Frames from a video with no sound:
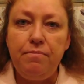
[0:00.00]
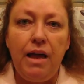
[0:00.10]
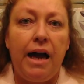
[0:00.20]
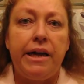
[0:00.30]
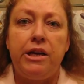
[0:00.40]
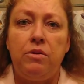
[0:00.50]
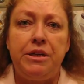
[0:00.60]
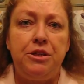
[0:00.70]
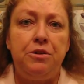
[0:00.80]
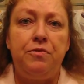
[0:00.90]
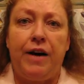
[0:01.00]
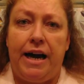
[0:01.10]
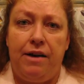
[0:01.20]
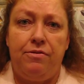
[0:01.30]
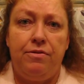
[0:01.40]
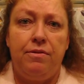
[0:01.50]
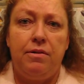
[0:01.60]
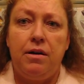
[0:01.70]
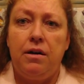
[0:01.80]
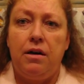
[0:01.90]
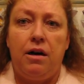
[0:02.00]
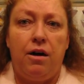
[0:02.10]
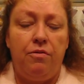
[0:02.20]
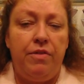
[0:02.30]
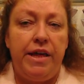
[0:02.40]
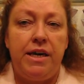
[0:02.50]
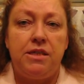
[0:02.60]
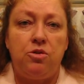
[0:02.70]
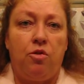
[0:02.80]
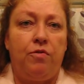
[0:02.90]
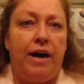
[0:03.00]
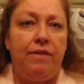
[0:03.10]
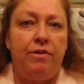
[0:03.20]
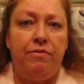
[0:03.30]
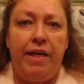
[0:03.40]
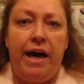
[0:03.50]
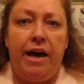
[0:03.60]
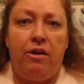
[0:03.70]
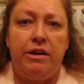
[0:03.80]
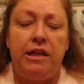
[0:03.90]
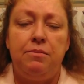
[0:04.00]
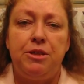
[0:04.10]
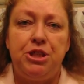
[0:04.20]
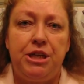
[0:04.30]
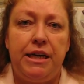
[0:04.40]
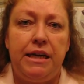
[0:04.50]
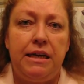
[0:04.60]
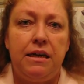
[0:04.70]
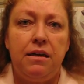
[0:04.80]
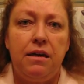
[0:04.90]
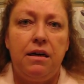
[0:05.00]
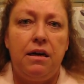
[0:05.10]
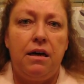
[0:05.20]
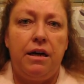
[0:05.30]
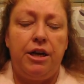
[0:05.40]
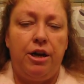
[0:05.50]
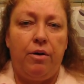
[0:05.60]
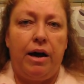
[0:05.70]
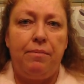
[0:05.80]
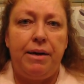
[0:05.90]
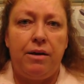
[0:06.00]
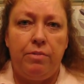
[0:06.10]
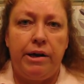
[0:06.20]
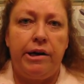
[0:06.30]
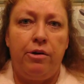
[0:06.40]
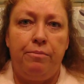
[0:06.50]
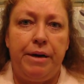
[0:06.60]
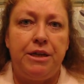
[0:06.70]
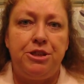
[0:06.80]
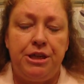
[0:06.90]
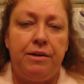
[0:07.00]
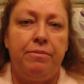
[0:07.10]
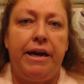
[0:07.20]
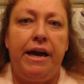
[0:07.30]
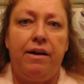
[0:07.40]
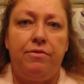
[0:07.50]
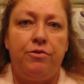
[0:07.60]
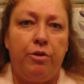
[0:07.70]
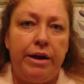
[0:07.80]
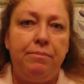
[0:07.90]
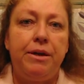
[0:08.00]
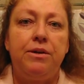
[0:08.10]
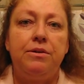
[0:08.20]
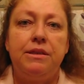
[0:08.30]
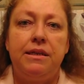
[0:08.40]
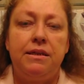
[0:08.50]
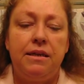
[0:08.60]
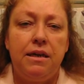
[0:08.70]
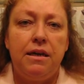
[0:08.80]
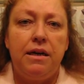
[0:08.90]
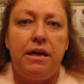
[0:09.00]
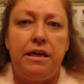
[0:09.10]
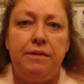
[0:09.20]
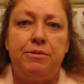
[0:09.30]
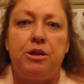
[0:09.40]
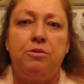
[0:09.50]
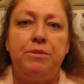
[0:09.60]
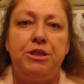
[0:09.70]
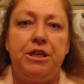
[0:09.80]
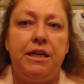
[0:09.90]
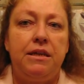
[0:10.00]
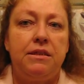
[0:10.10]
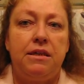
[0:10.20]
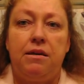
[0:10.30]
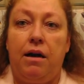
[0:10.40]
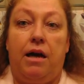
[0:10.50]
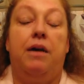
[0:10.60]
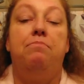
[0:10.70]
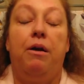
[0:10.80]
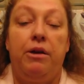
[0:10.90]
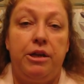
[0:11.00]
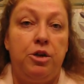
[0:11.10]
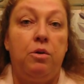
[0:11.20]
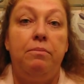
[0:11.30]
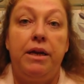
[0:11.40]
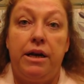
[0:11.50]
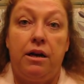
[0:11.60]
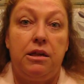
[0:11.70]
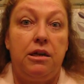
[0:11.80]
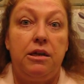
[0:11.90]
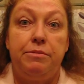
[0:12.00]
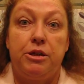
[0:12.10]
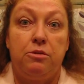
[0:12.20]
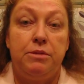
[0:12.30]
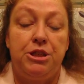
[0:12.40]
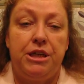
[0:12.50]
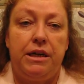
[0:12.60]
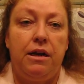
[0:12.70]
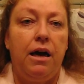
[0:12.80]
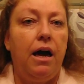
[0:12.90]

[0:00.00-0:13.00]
I could only do 5 of this or 5 of that on any machine. You know, I'm at a regular big gym. They have treadmills and elliptical machines, and I can barely do a minute on the elliptical machine.